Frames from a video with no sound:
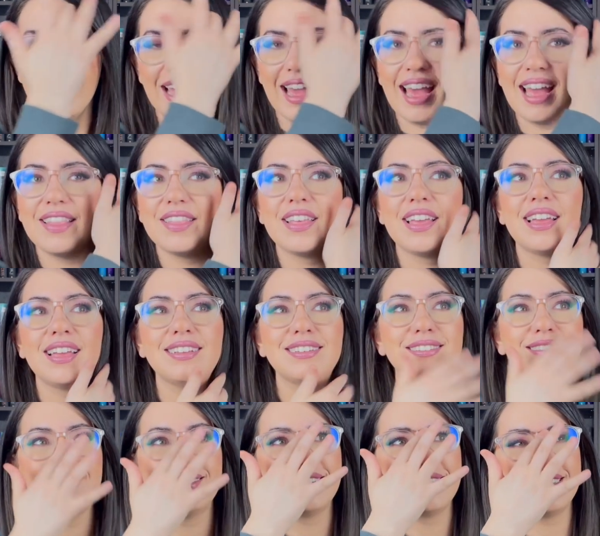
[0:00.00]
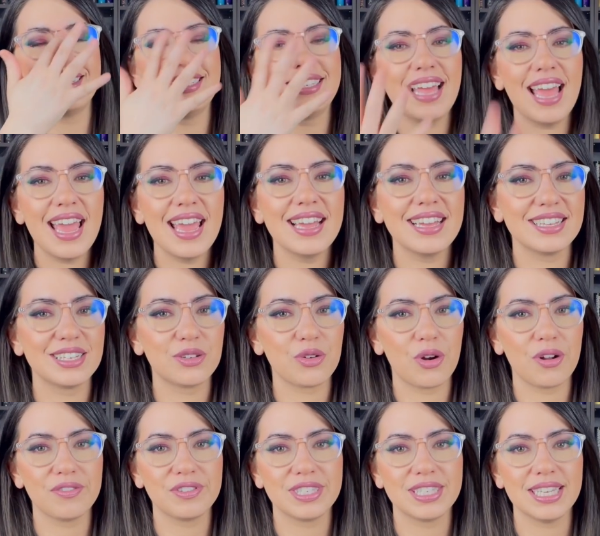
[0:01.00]
And then Day has
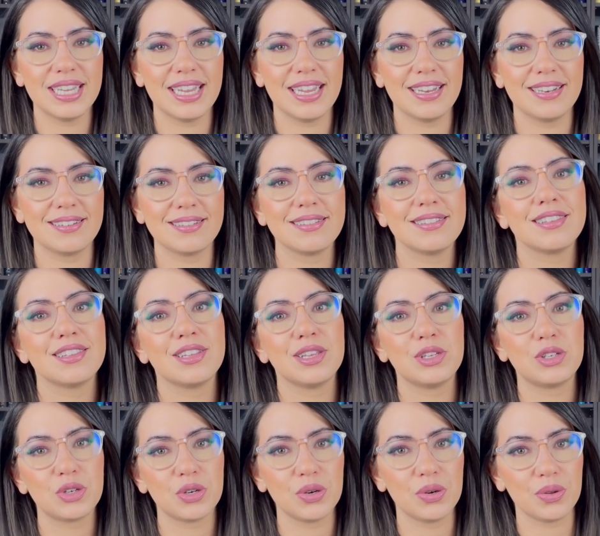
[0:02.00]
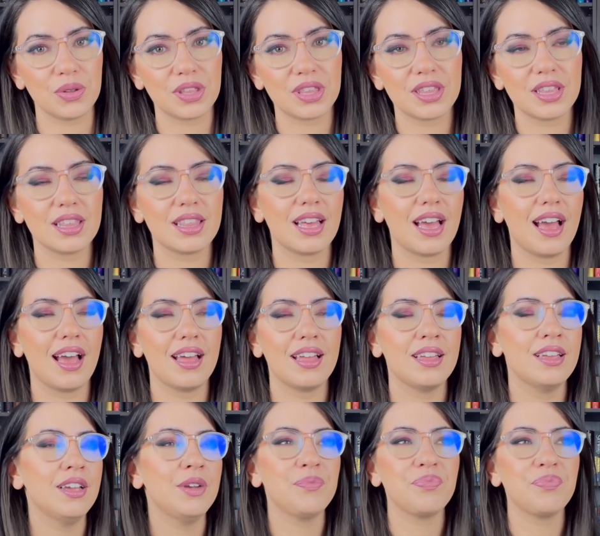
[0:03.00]
sort of seen the truth that